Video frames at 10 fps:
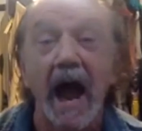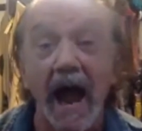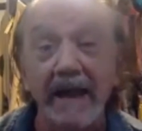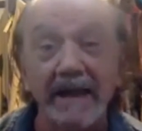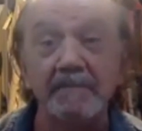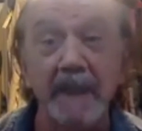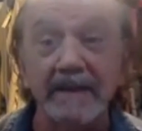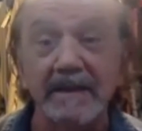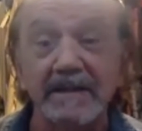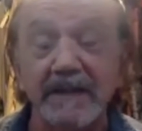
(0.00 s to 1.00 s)
I can
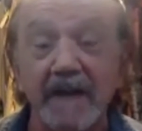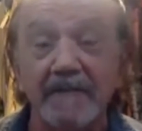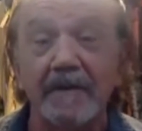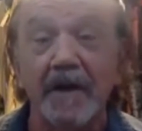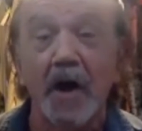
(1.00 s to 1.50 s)
make this stuff